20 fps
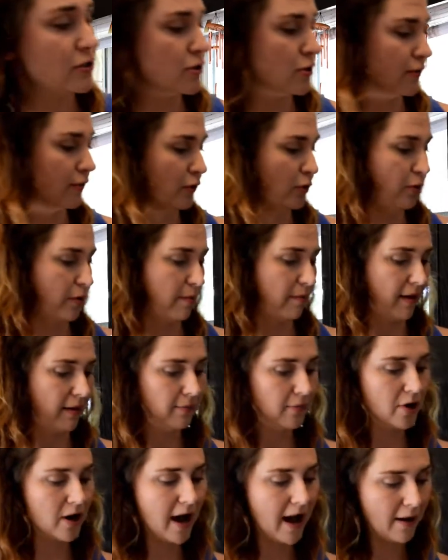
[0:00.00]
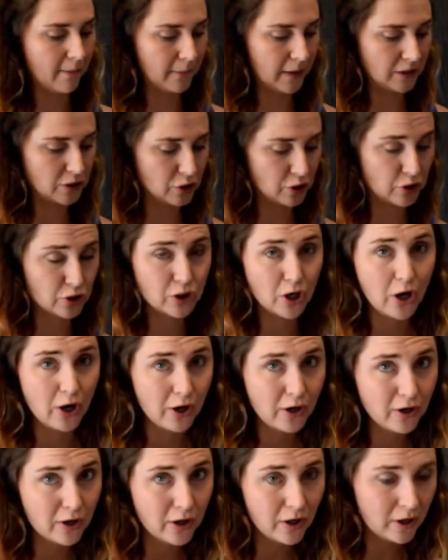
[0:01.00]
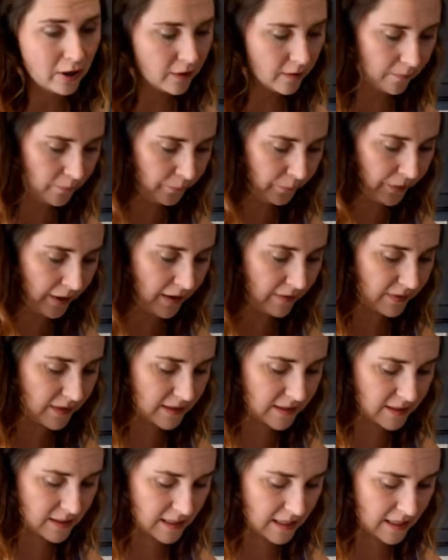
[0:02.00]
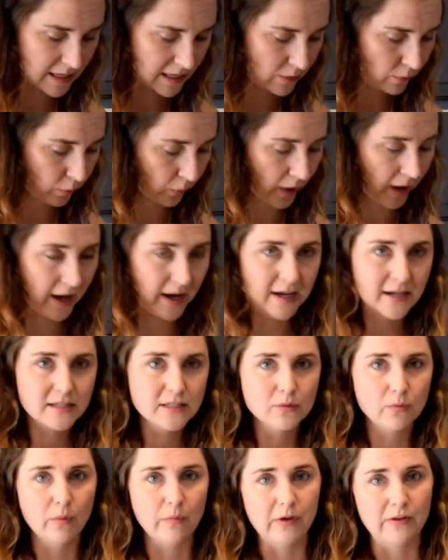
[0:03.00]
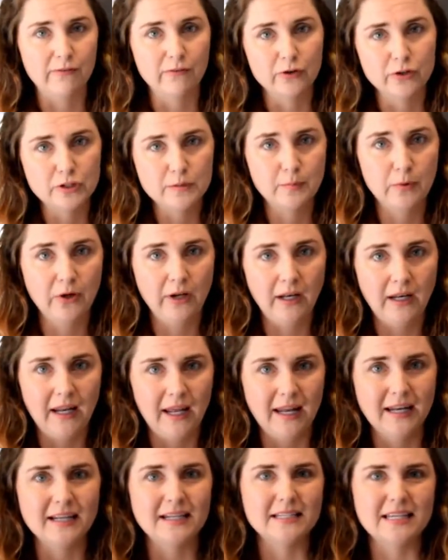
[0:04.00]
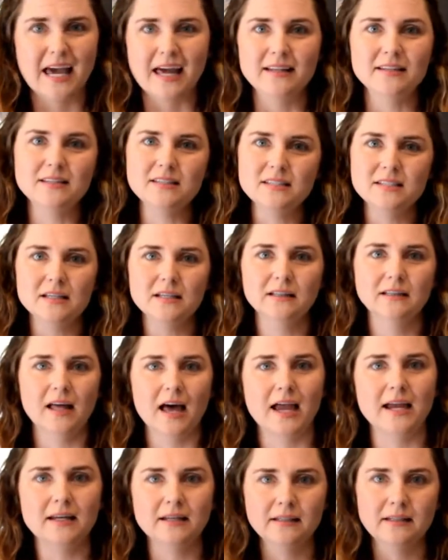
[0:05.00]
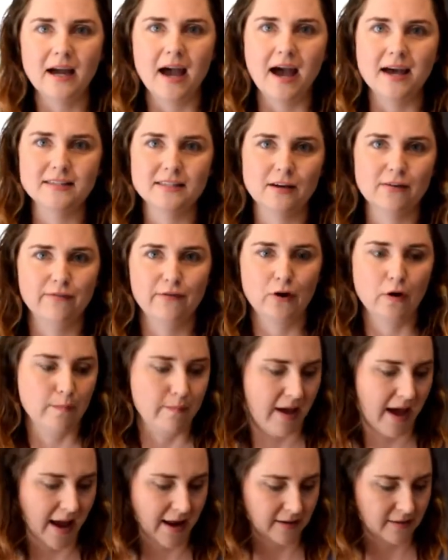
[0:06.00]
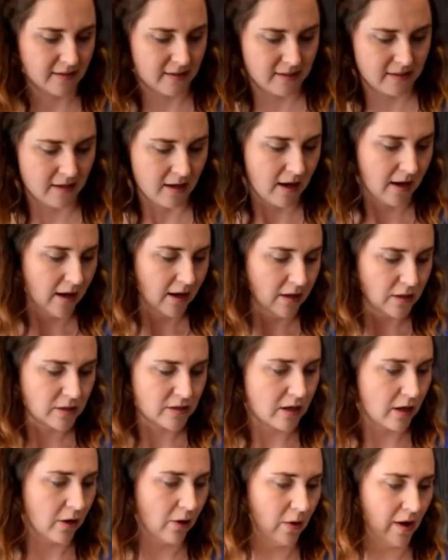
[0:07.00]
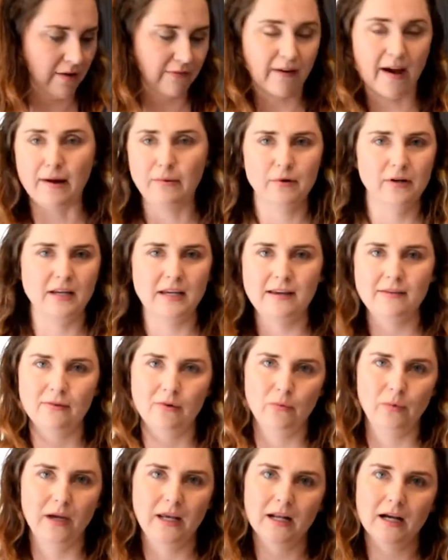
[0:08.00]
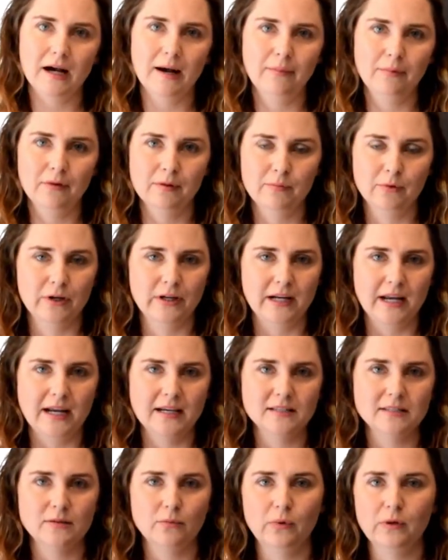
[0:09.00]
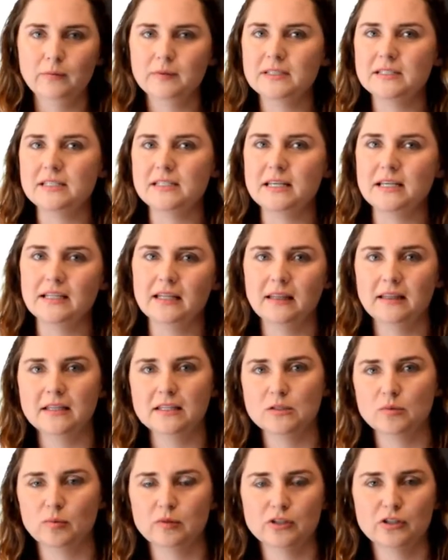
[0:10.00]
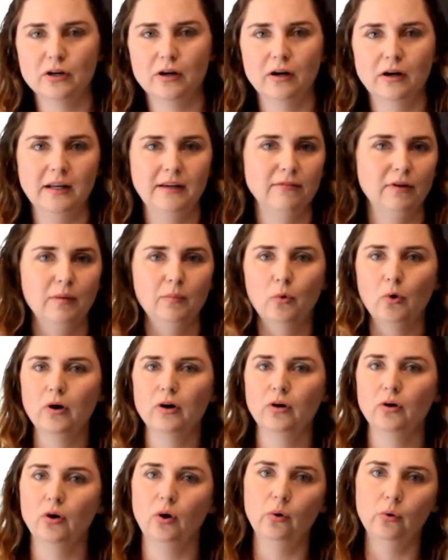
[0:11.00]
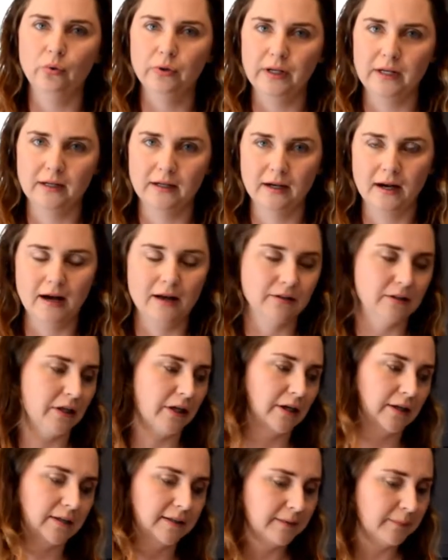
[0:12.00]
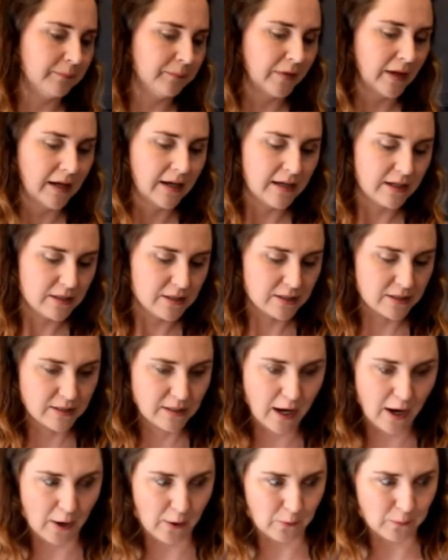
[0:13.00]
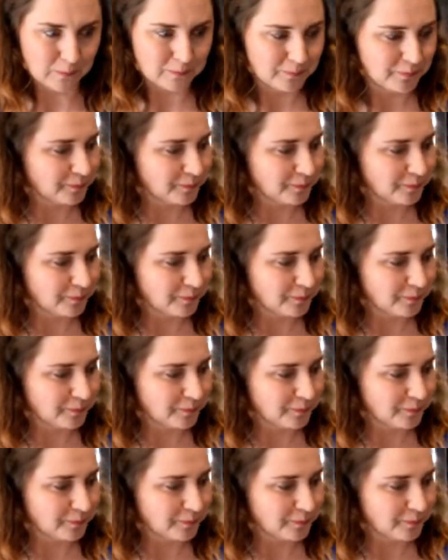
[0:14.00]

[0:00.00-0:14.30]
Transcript: or if you remember how much darker the tea was when we first put it in. It tends to lighten as it ferments. So if I were to even wait a couple of more days, we would see that this would turn even more golden colored. So